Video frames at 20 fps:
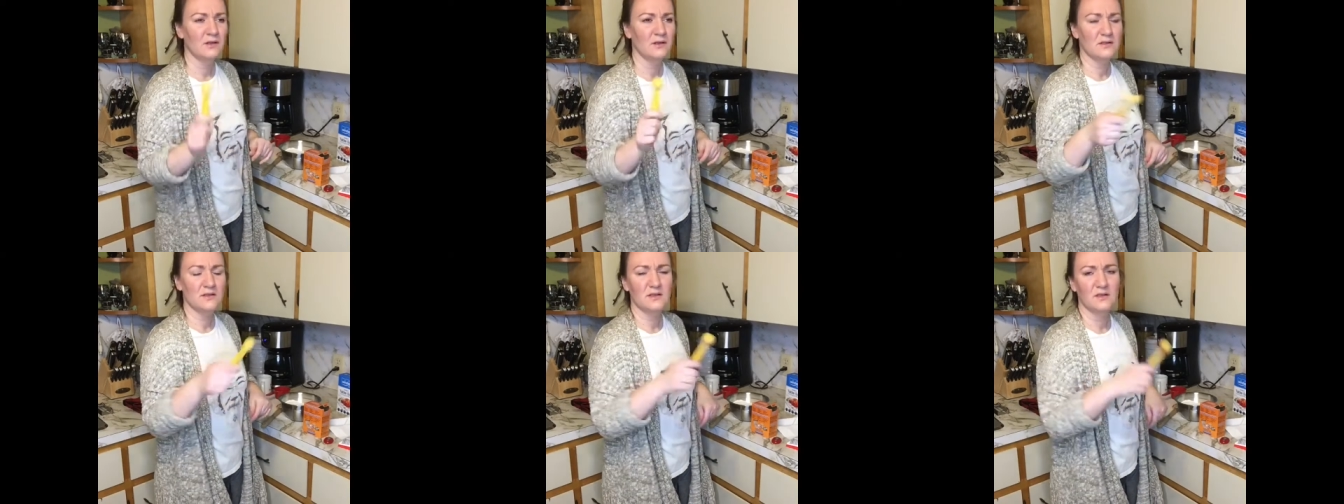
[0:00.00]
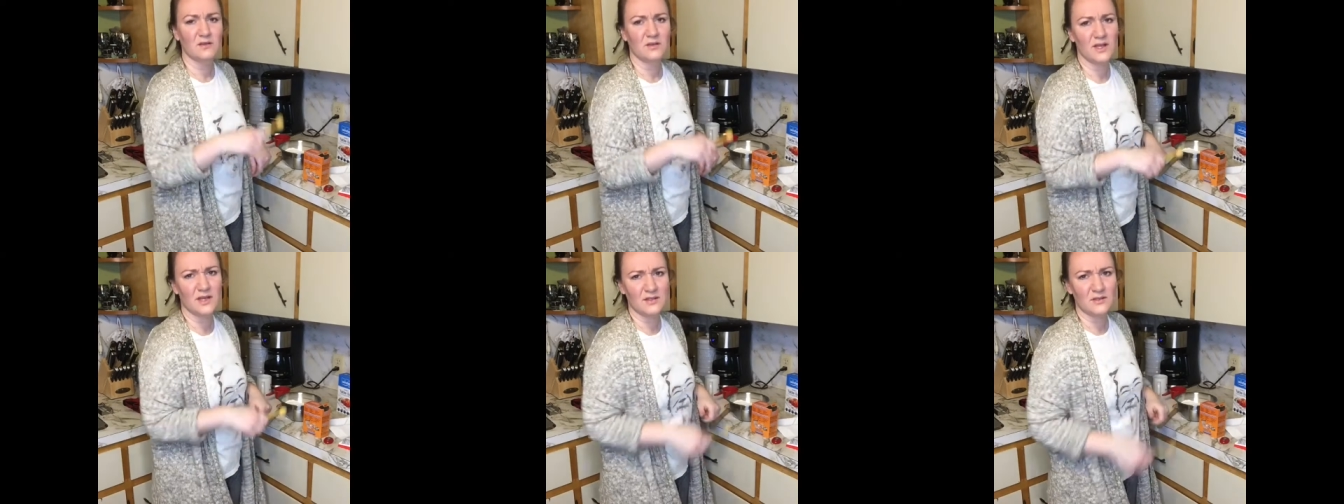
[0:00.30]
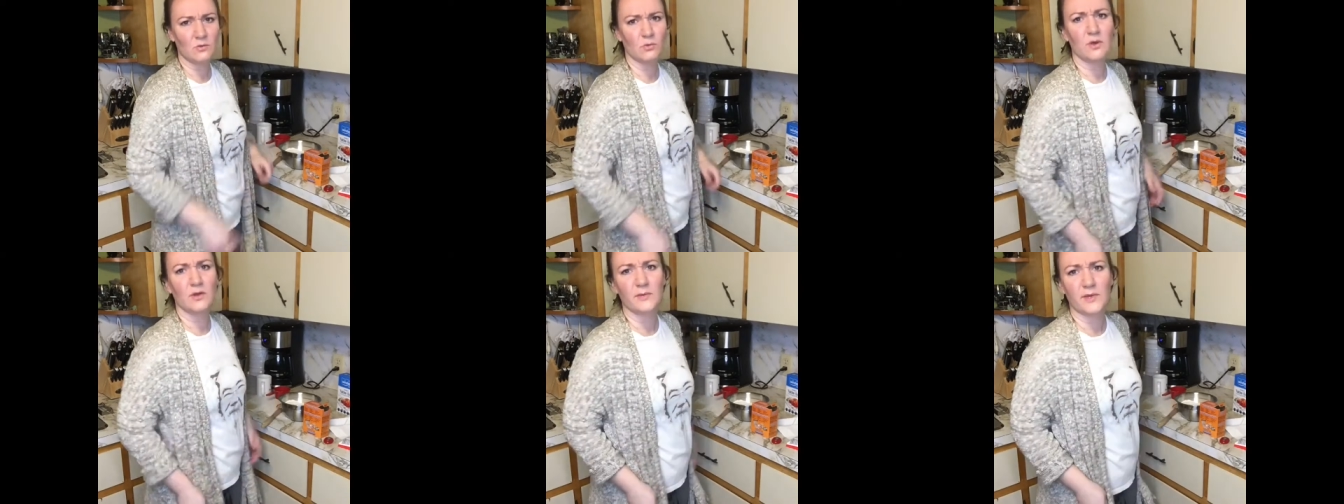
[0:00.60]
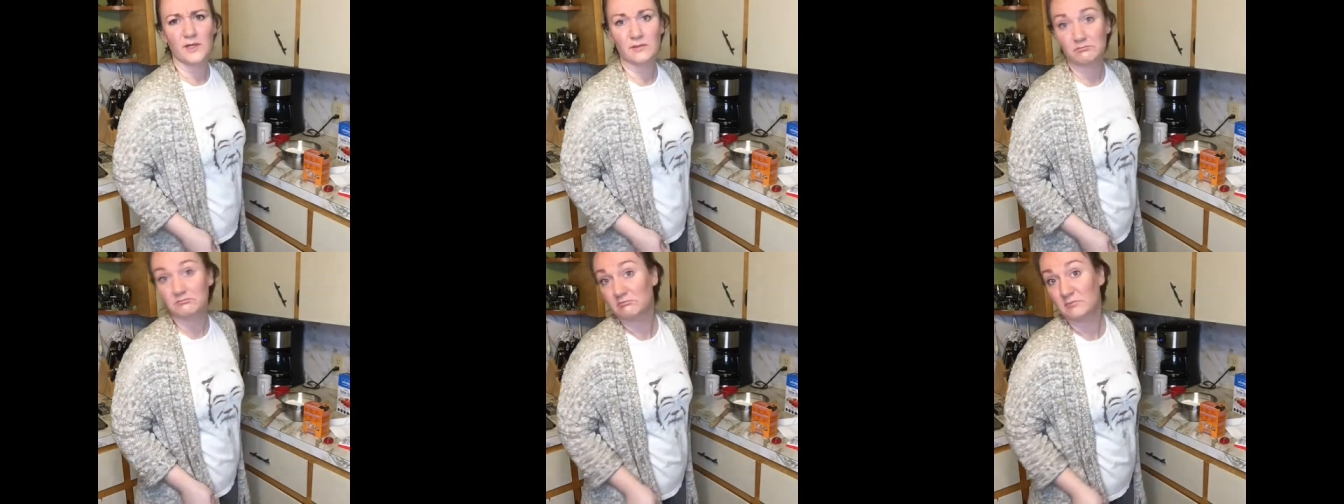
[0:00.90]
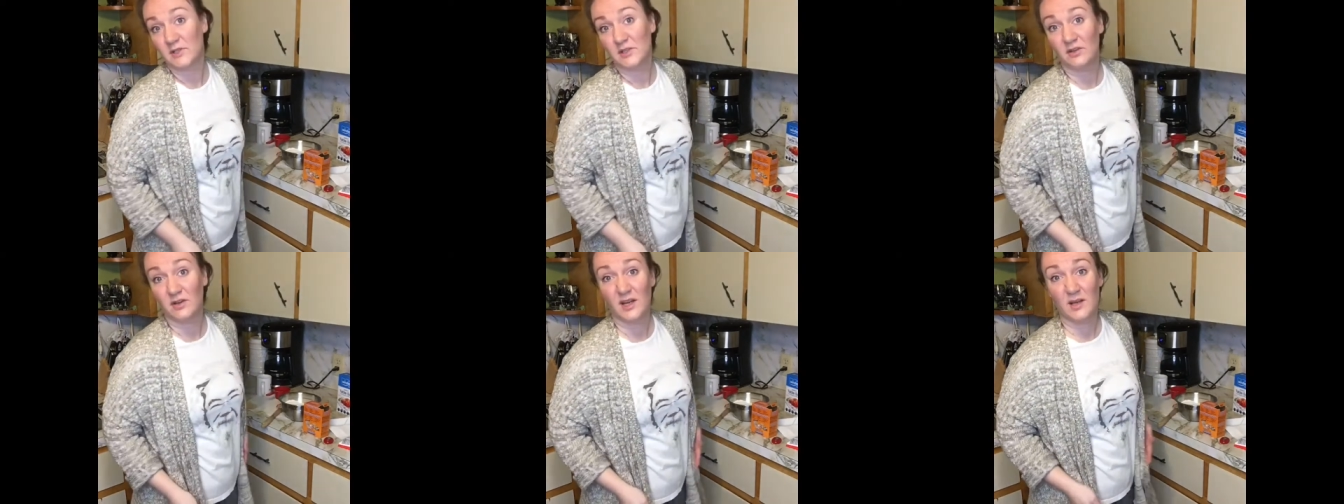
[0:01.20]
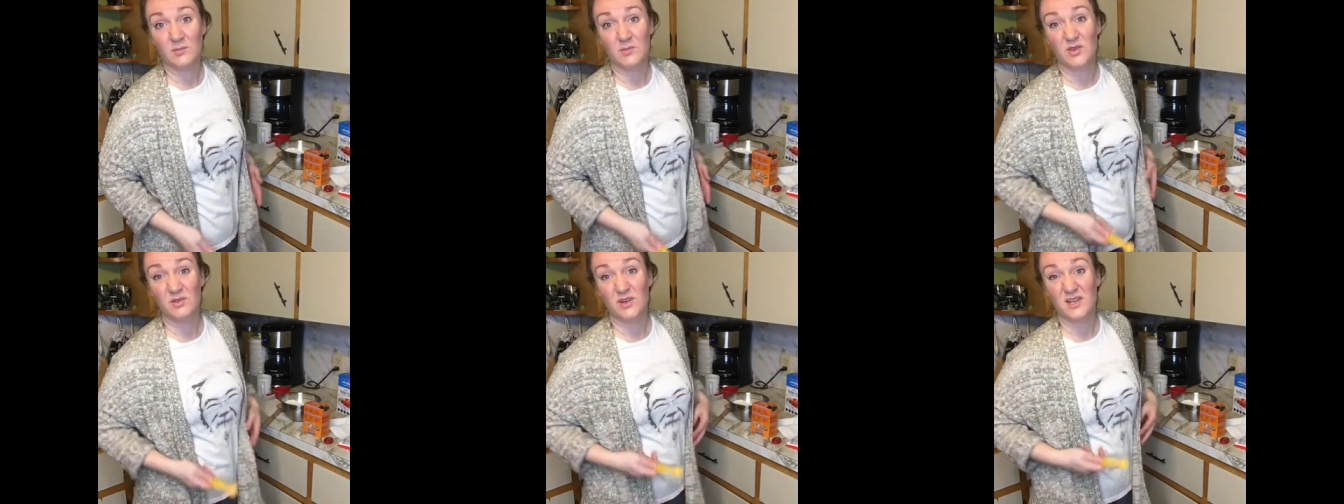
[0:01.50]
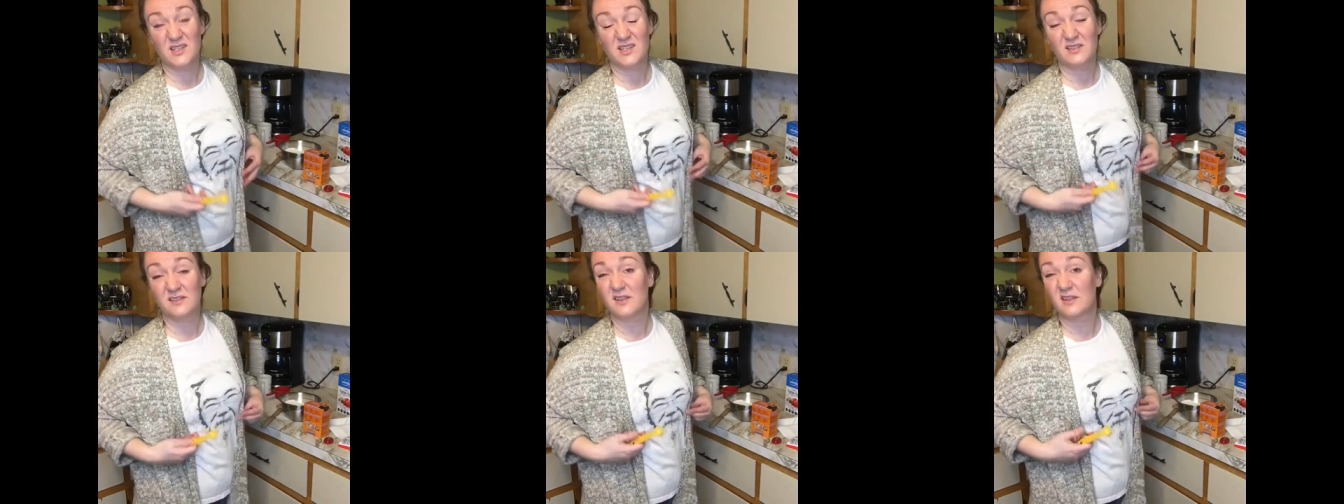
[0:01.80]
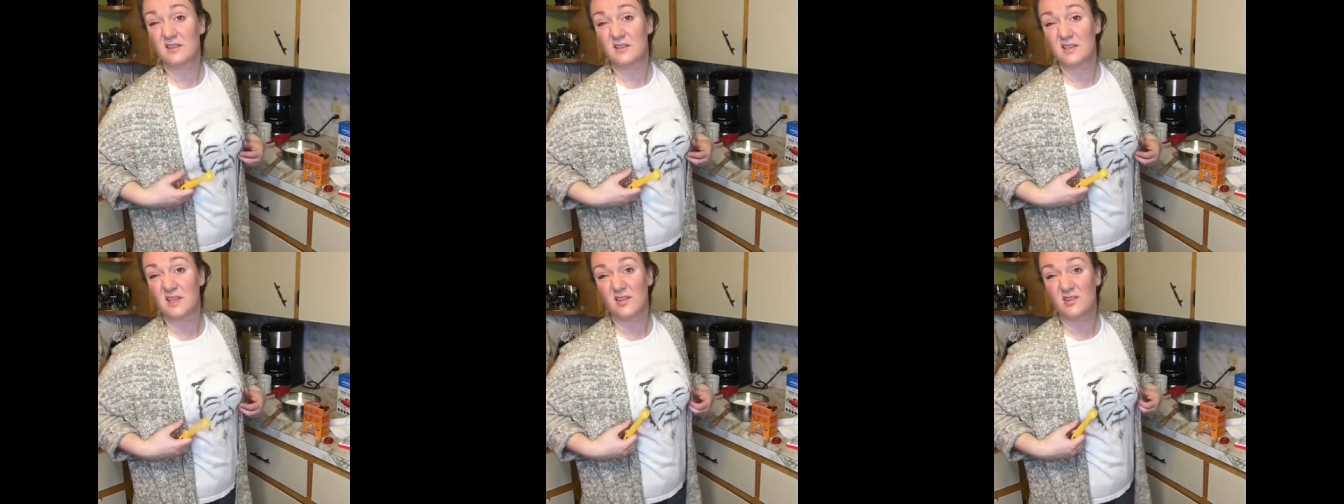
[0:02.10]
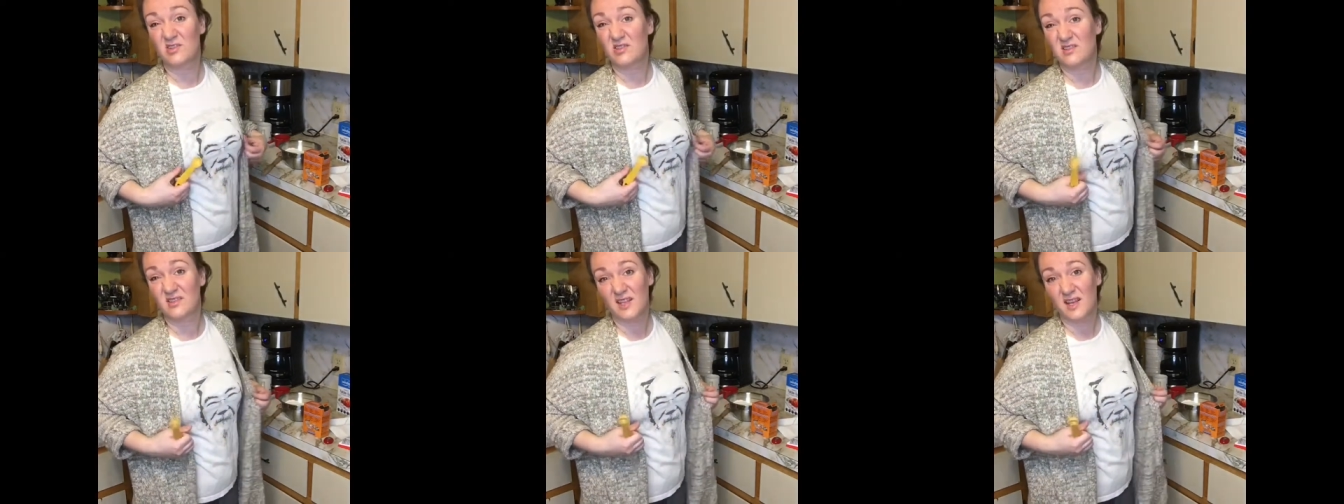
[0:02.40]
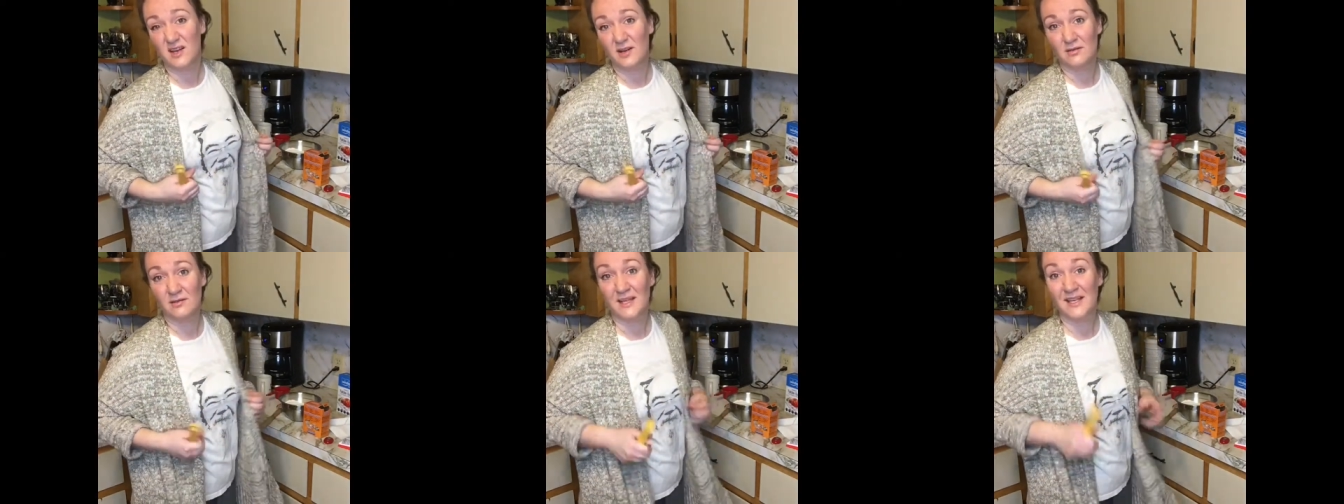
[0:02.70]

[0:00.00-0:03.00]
So head to Walmart and grab the rest of your essentials there.